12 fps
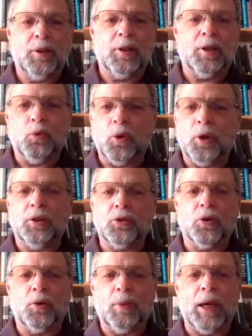He coined the
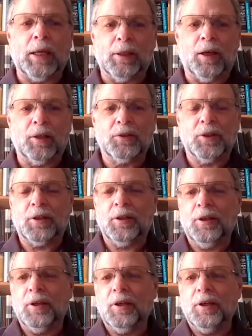term agnostic.
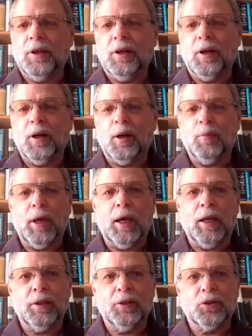
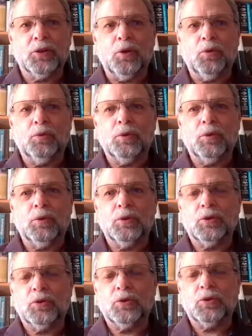And his own
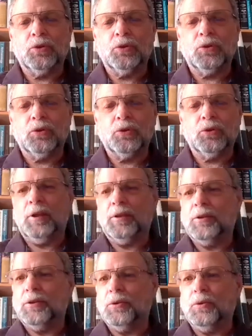sort of
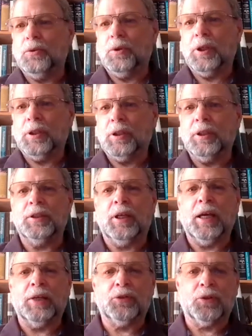antipathy to
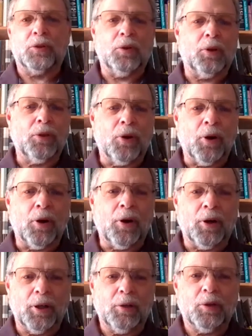ecclesiastical
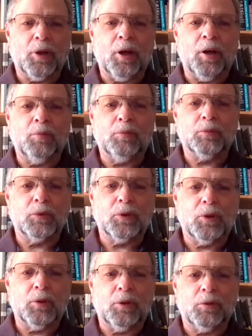authority.
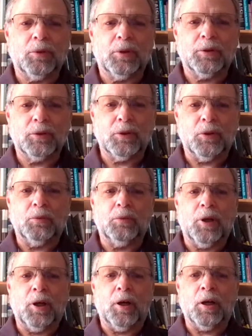So
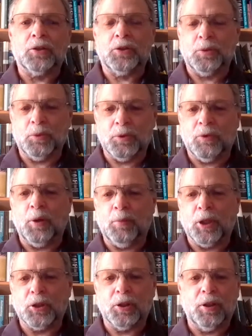Huxley was very
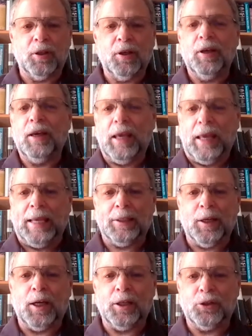much an
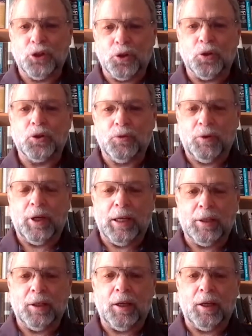anti-church,
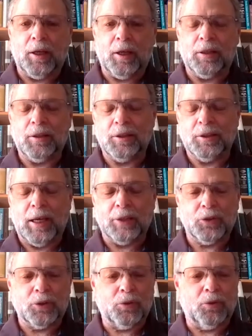
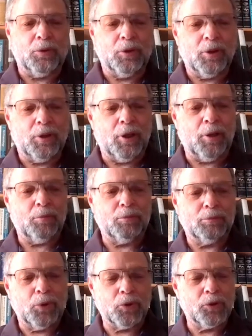anti-ecclesiastical
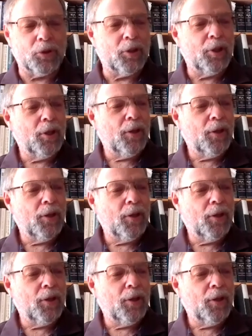person.